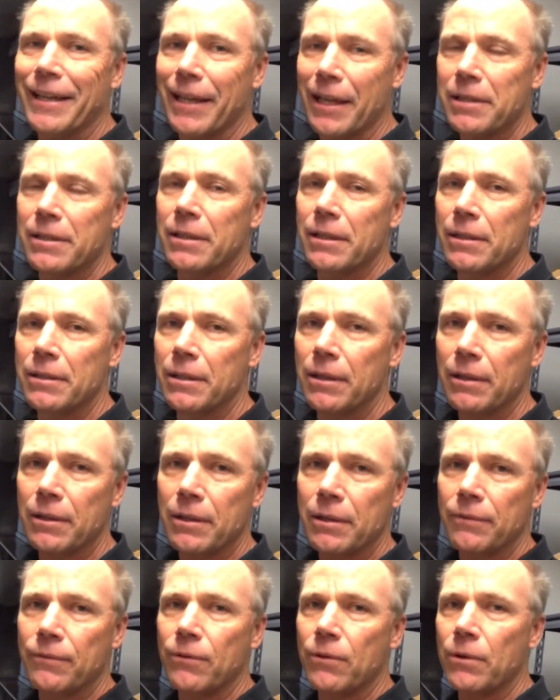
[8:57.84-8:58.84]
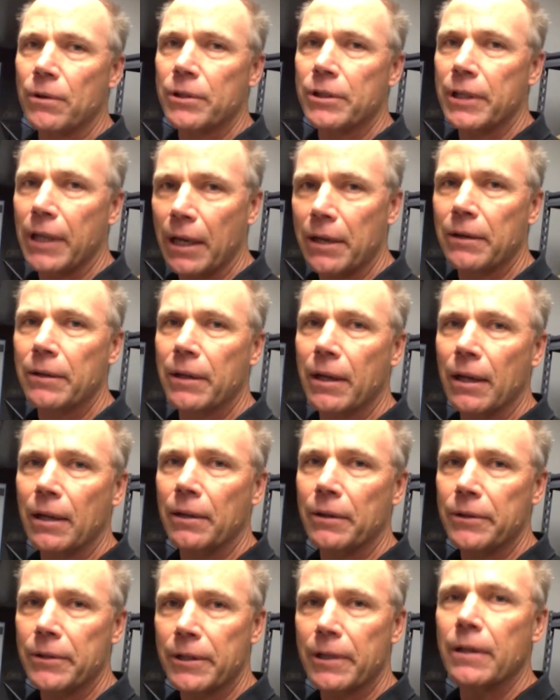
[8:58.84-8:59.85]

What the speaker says: Yeah, that's the 4 standard colors.